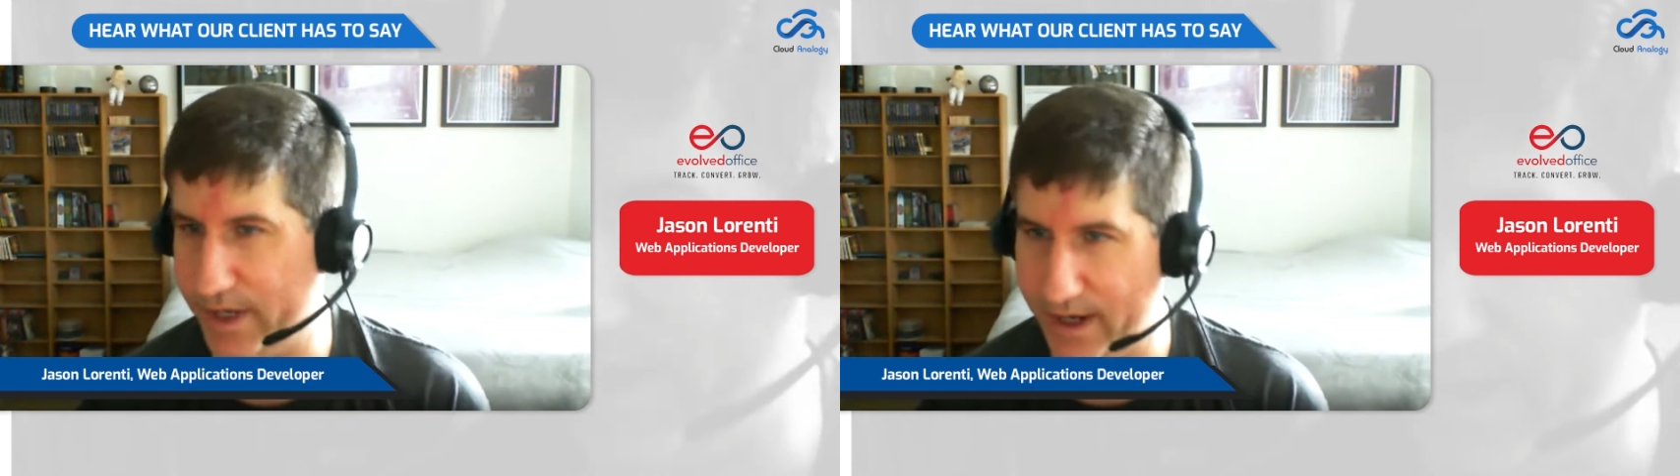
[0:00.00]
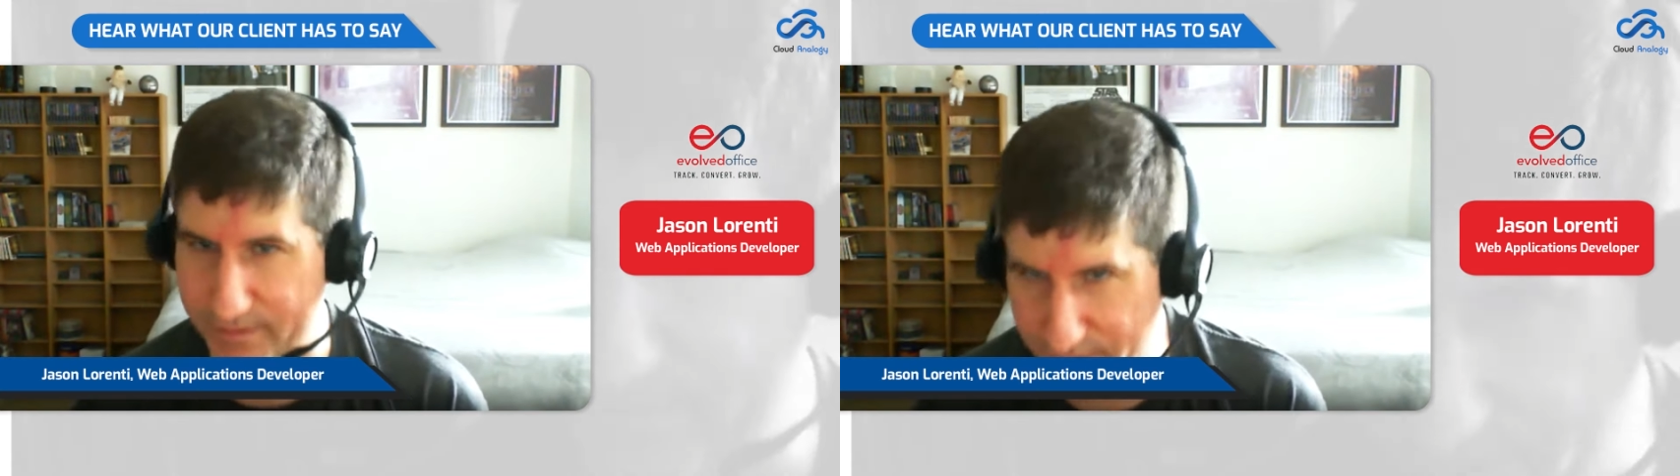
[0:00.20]

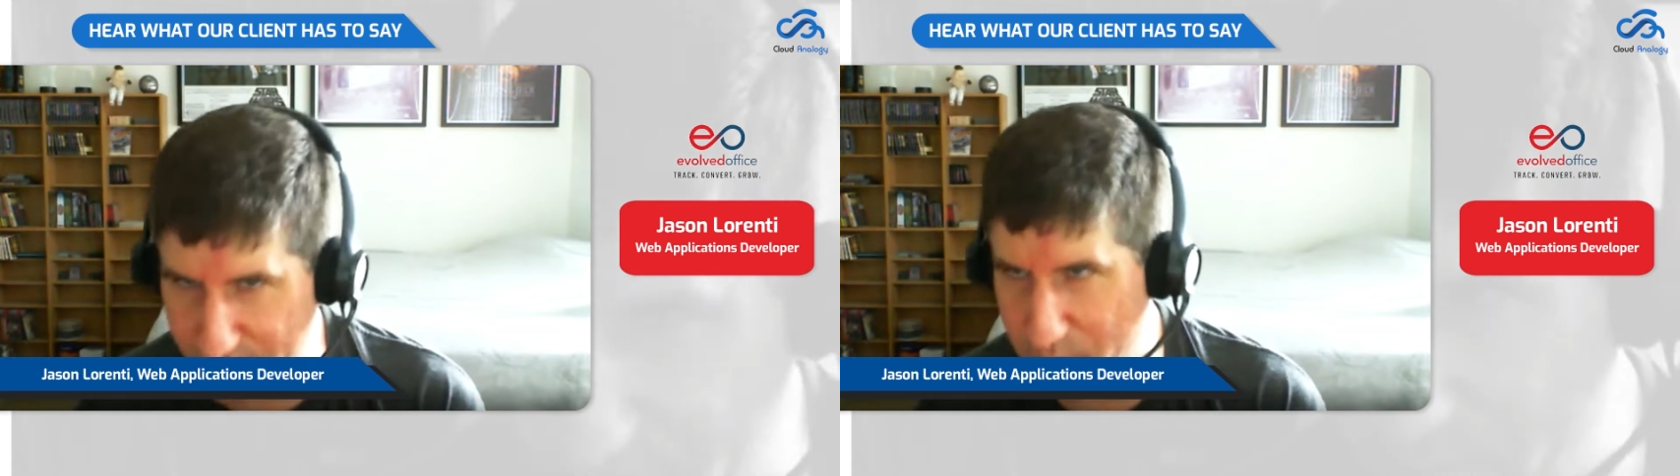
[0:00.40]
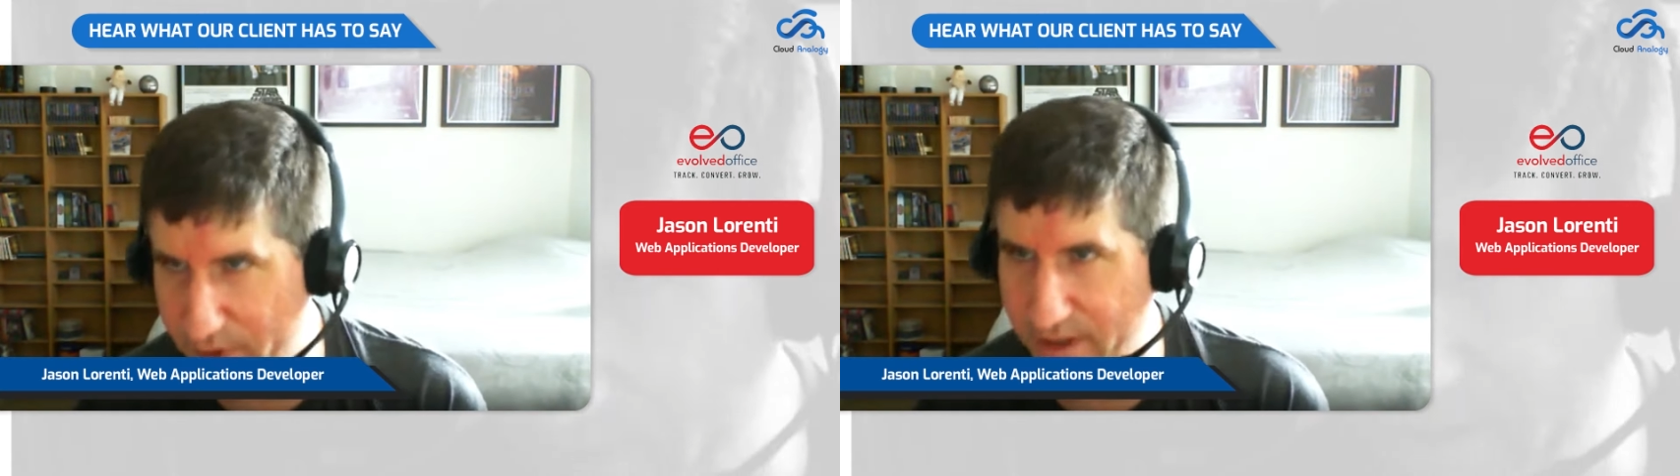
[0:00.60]
I have to
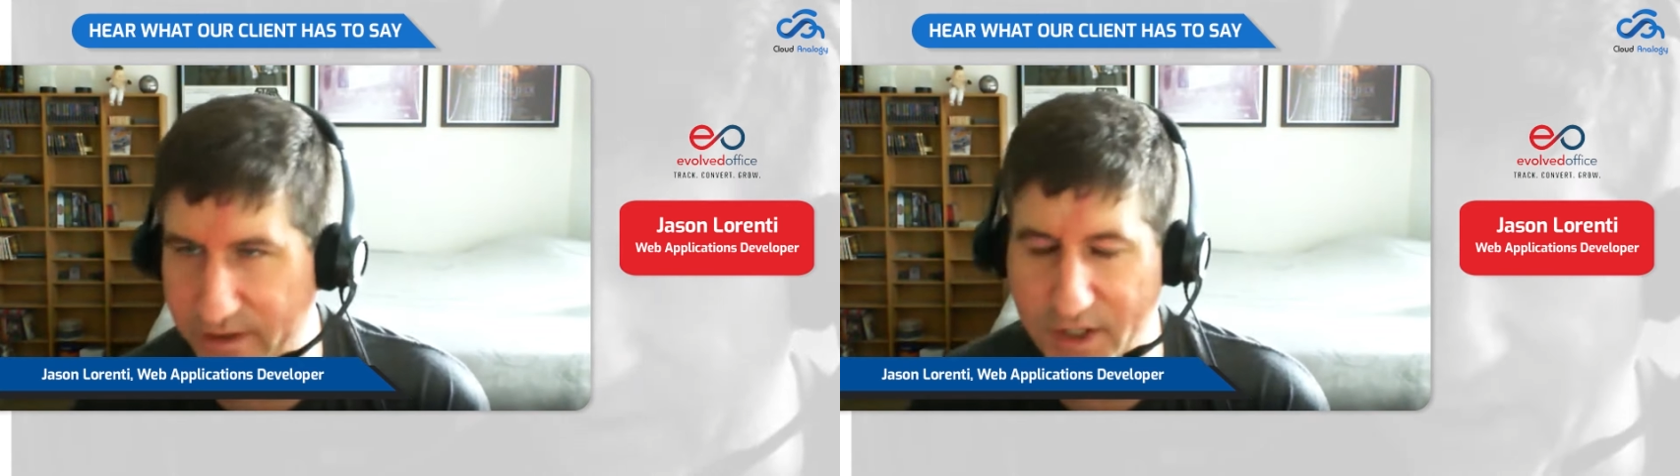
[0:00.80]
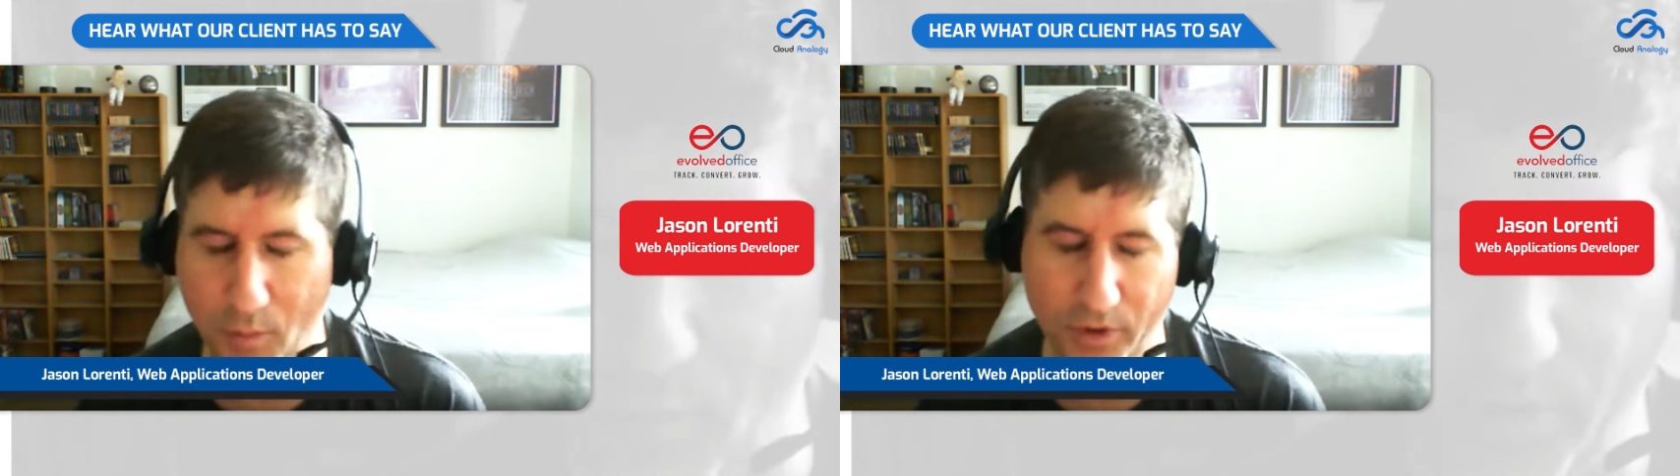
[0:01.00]
explain
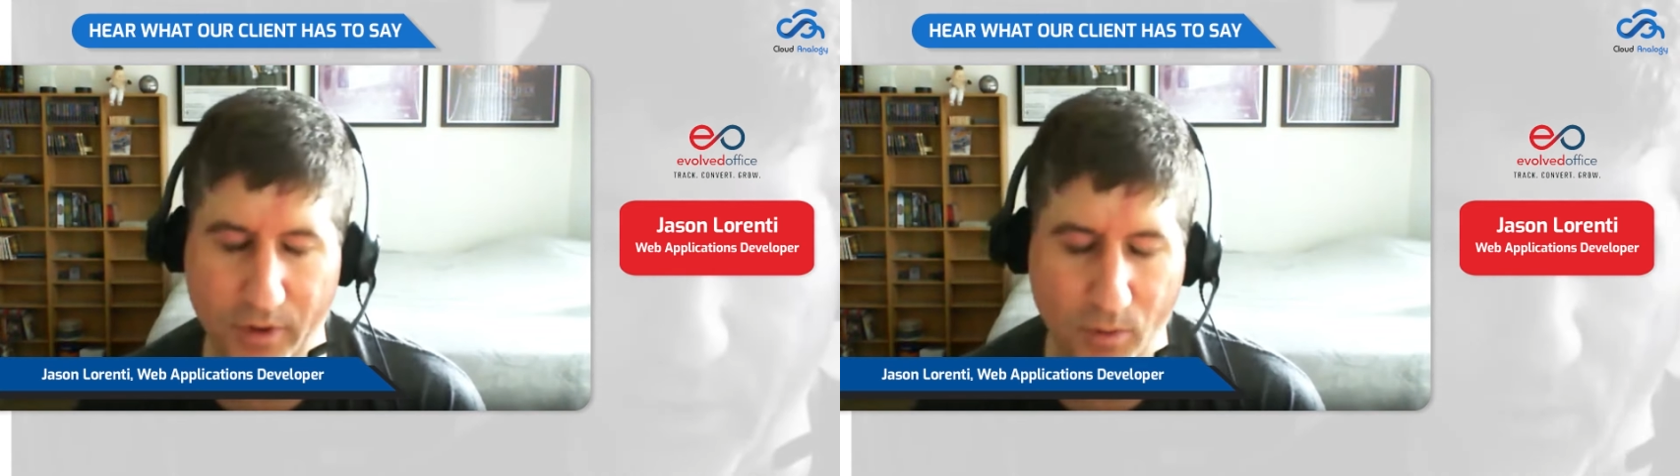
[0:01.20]
things more than